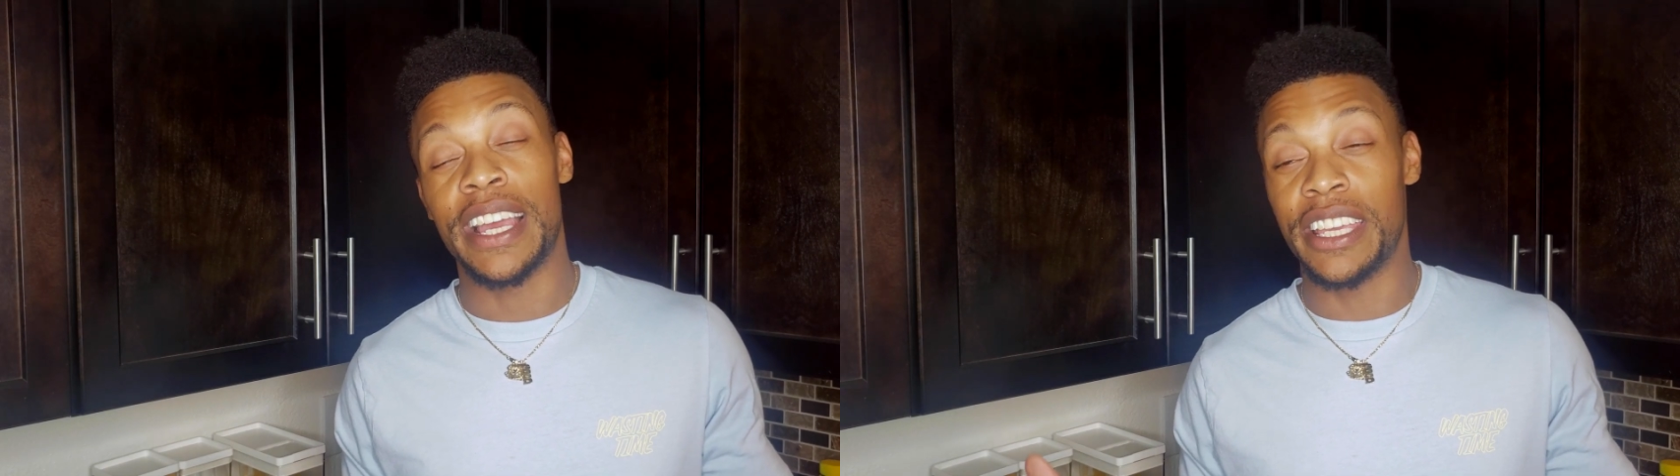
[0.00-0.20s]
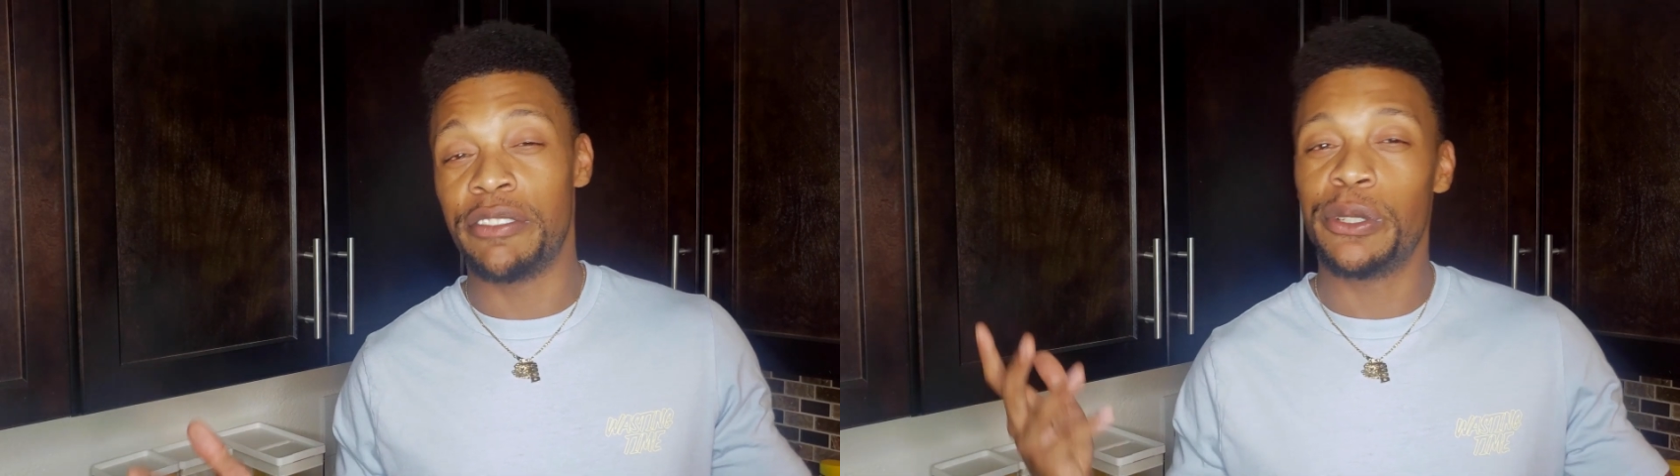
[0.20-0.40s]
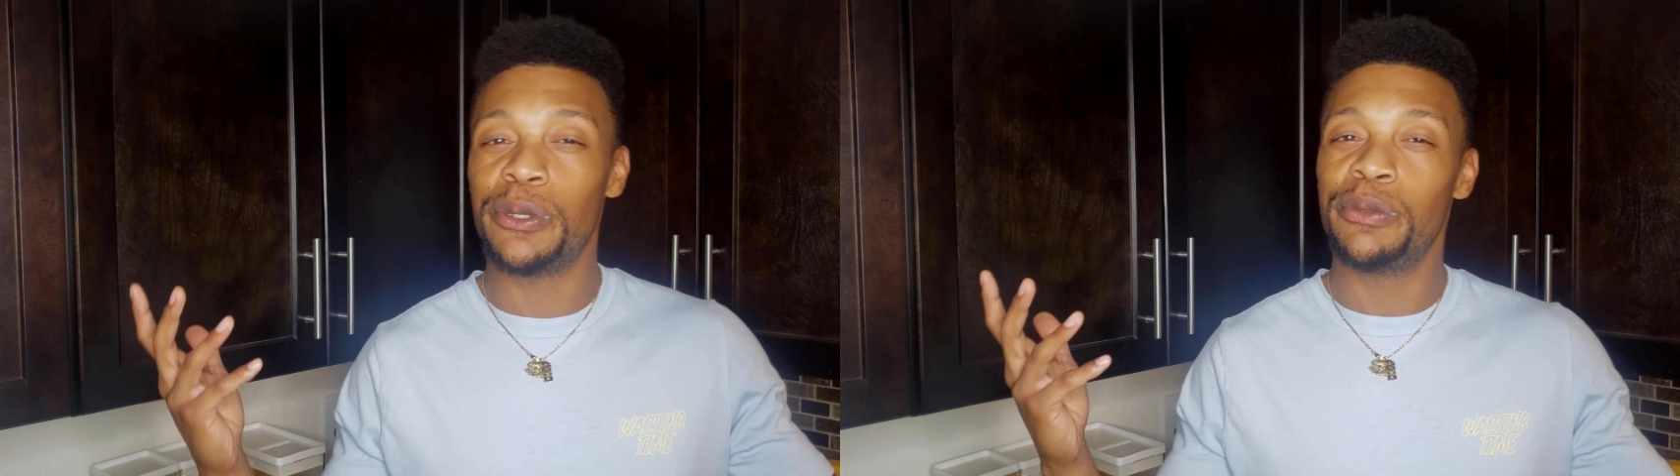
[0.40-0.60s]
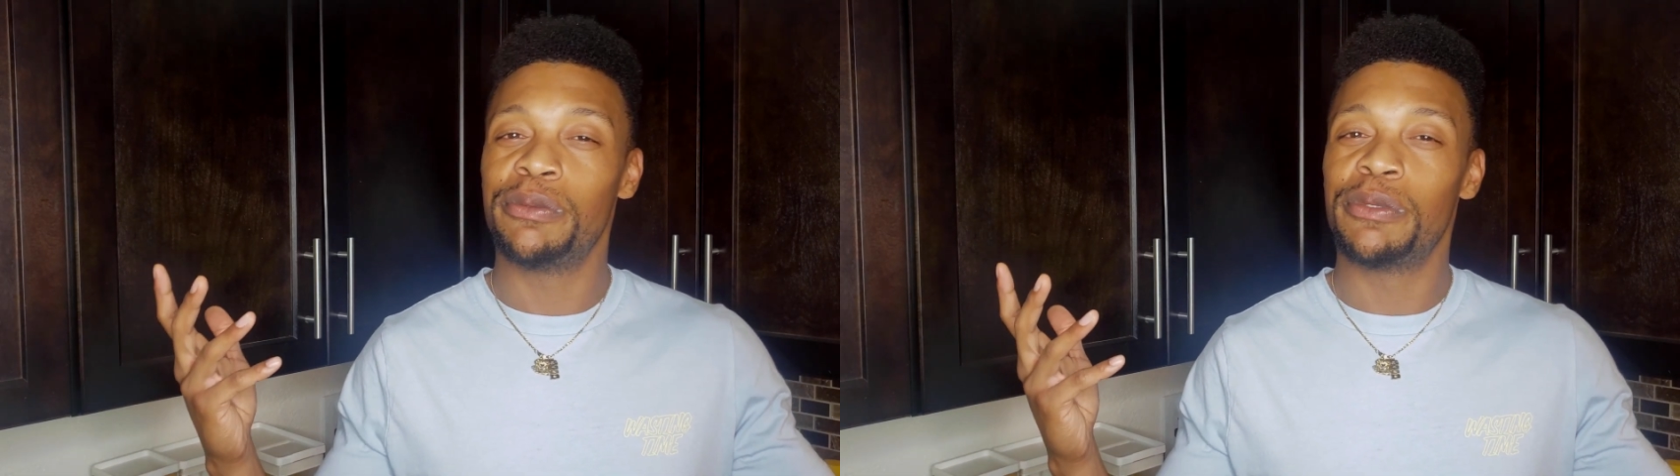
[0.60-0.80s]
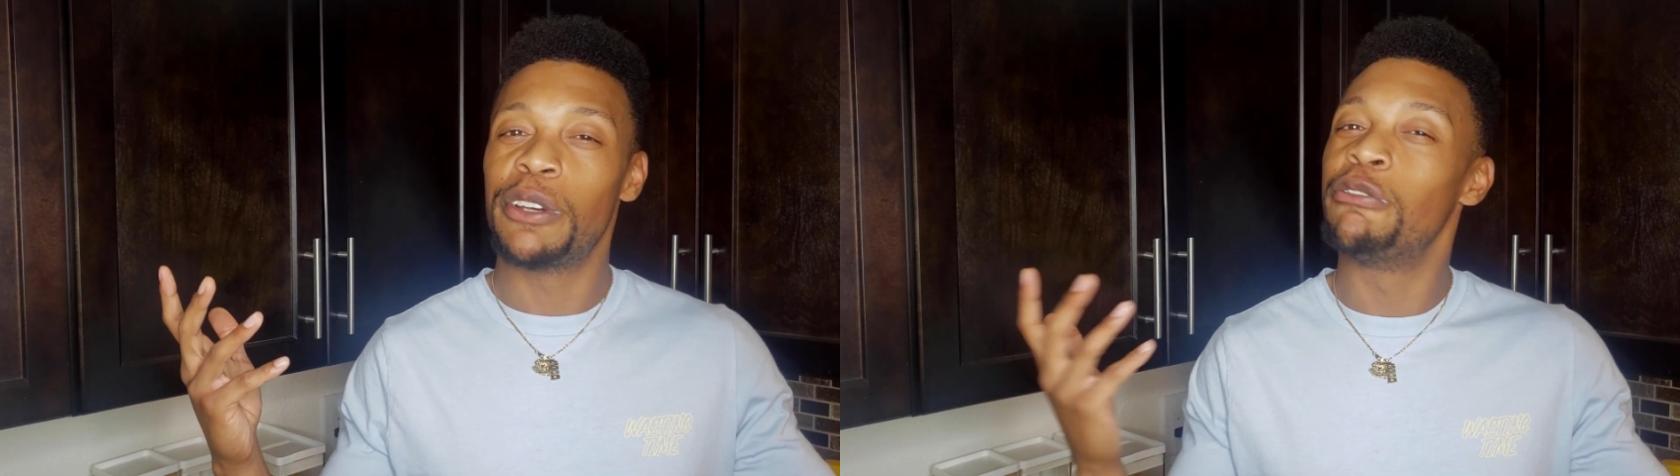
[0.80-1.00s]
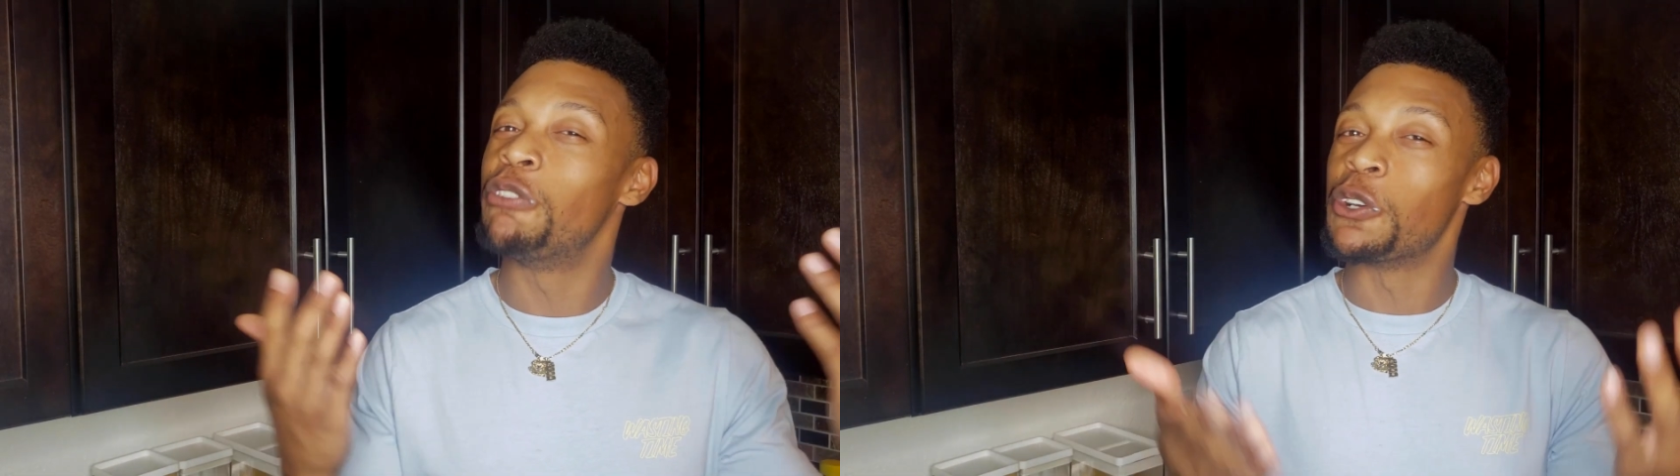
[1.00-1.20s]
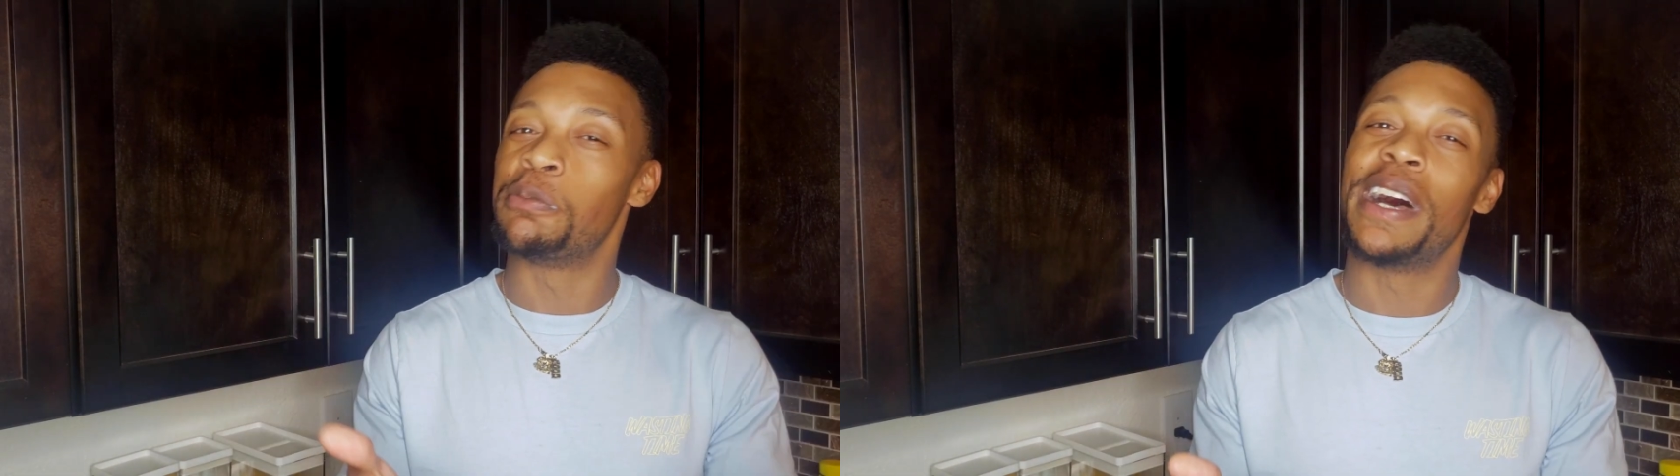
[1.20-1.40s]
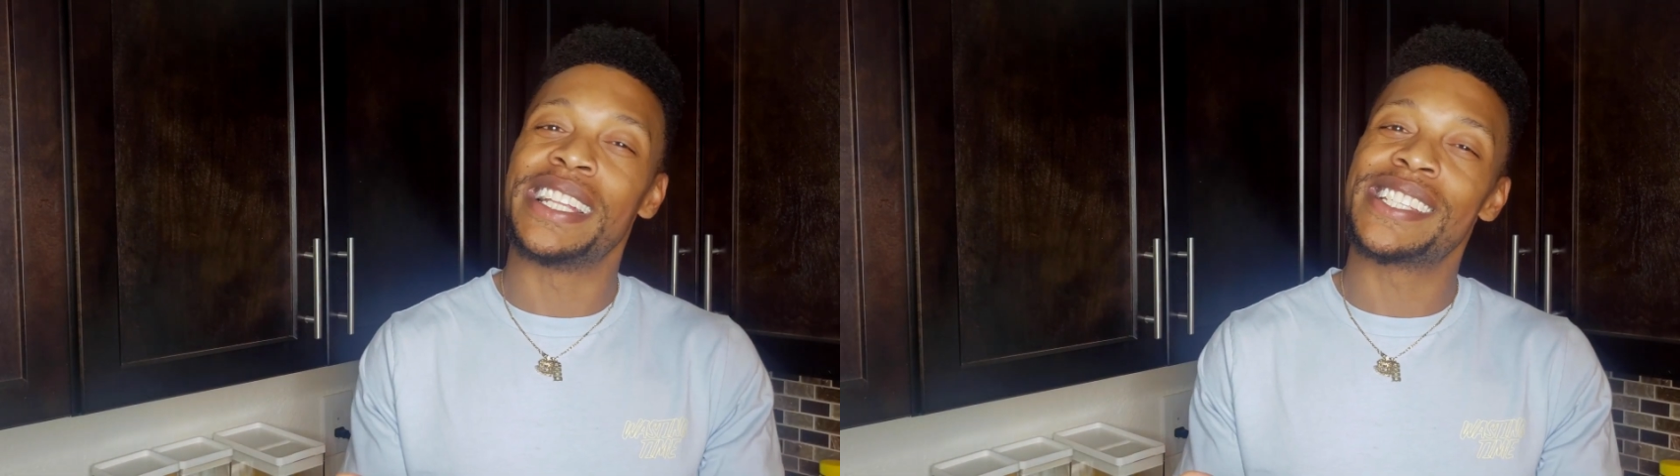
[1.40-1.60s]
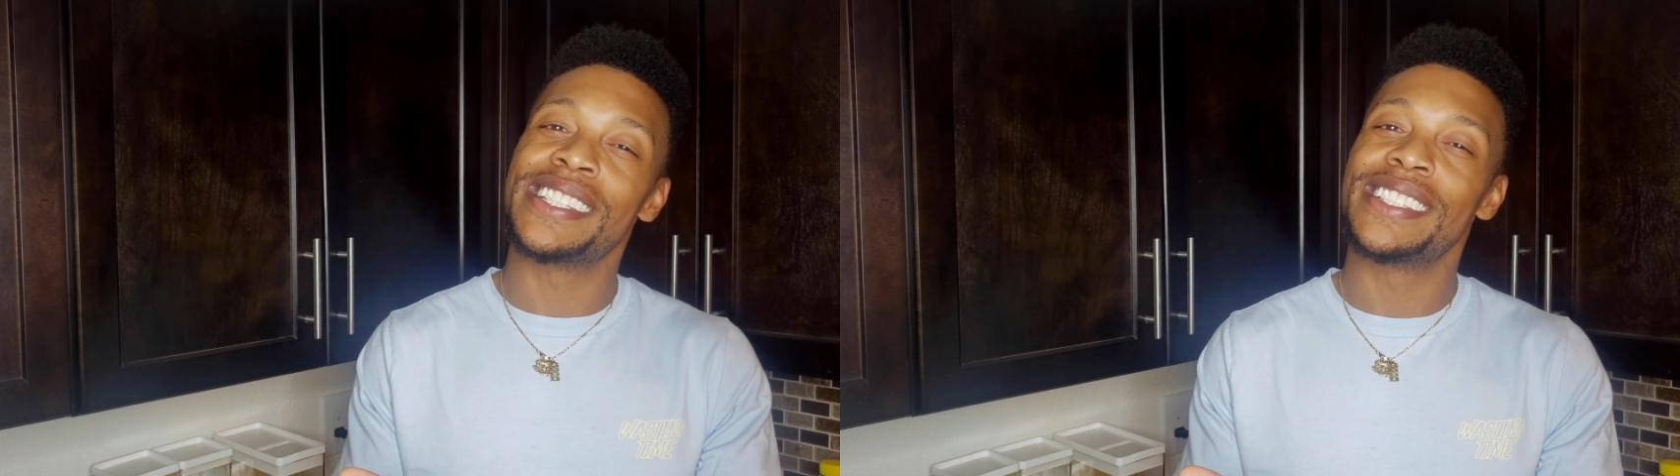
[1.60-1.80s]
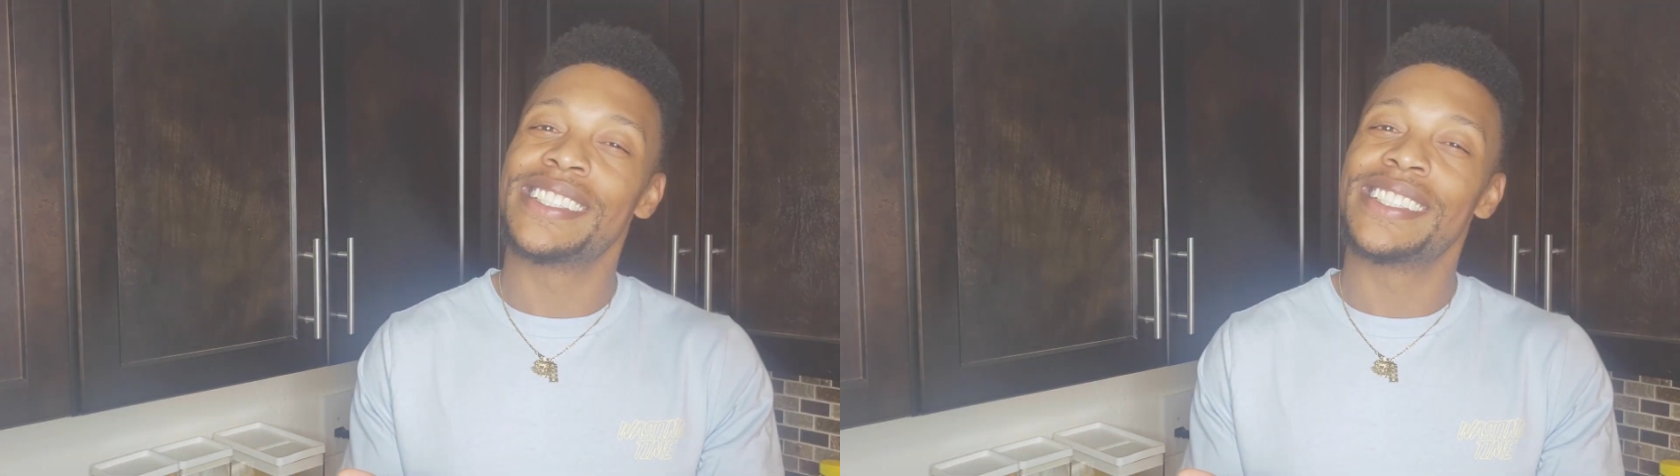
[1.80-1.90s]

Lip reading: give you First Bites.